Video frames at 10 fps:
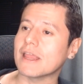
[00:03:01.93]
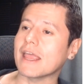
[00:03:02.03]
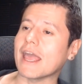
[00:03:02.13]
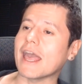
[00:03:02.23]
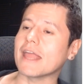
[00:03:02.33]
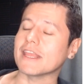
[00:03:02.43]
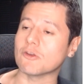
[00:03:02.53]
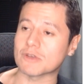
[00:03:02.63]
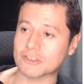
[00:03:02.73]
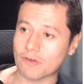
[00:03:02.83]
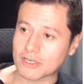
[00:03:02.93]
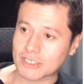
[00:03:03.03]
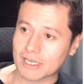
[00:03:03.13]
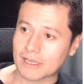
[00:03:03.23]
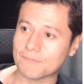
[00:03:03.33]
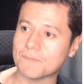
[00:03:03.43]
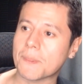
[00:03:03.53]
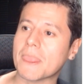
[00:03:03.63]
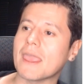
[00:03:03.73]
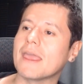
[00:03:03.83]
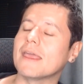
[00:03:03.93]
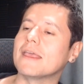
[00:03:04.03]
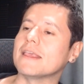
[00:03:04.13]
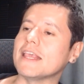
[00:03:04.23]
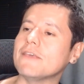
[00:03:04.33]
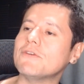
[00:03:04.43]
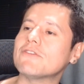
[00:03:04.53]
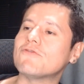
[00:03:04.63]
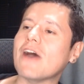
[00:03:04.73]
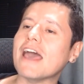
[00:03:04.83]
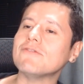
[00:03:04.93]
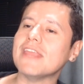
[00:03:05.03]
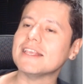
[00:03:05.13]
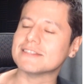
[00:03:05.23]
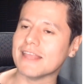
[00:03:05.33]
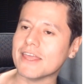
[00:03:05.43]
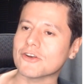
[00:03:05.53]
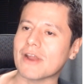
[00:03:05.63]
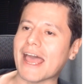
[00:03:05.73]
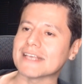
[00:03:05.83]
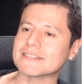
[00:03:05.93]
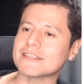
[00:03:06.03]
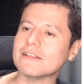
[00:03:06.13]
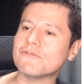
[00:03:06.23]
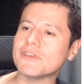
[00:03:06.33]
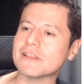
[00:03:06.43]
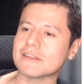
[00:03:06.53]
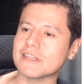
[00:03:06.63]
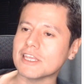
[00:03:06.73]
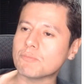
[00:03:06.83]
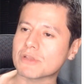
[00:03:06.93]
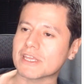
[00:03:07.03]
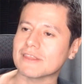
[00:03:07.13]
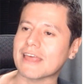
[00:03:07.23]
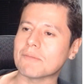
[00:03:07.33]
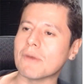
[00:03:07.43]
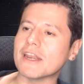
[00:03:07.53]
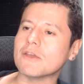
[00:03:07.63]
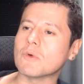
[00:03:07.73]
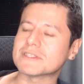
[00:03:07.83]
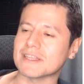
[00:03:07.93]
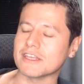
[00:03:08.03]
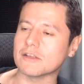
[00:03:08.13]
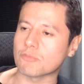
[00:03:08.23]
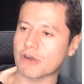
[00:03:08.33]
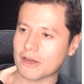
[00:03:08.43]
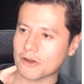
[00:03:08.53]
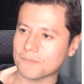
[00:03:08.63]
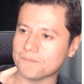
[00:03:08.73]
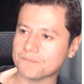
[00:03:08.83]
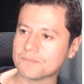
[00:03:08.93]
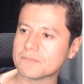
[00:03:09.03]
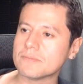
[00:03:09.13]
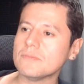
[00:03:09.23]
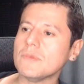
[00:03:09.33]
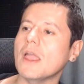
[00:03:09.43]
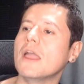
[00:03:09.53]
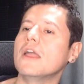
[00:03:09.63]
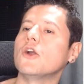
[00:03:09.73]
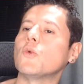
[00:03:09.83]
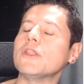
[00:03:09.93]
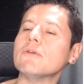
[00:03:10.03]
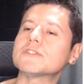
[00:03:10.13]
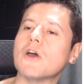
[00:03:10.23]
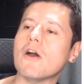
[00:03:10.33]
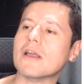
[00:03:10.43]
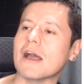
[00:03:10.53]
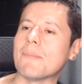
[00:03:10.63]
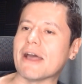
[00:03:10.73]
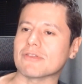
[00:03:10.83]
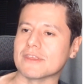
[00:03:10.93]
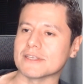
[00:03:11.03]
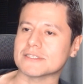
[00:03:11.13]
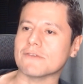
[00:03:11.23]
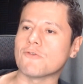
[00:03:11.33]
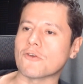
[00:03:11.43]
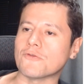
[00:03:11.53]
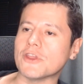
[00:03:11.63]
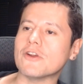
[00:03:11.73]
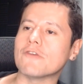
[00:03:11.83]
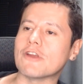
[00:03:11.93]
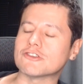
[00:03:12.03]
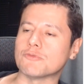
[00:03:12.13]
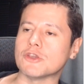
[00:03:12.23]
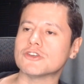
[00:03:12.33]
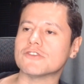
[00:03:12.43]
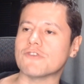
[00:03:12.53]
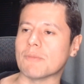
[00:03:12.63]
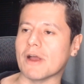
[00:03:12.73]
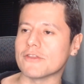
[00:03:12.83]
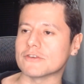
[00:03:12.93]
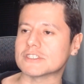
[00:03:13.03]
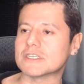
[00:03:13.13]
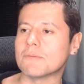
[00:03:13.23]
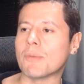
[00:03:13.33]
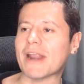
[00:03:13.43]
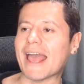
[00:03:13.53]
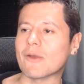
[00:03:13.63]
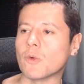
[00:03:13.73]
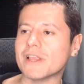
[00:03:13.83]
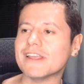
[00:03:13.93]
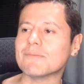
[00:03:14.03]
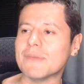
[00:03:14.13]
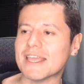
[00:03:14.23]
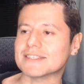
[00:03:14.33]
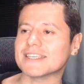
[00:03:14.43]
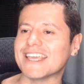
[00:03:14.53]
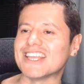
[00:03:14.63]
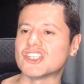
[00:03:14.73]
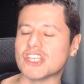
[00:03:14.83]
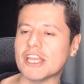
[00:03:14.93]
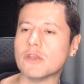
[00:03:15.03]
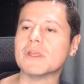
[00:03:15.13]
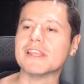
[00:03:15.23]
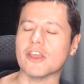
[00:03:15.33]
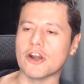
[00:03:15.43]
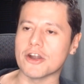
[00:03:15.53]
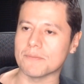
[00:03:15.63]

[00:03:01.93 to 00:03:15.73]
and it was crushing. Even five days later, I still feel deeply that money was the deal breaker. We don't talk about this for fear of retribution from others, but I will admit it genuinely hurt.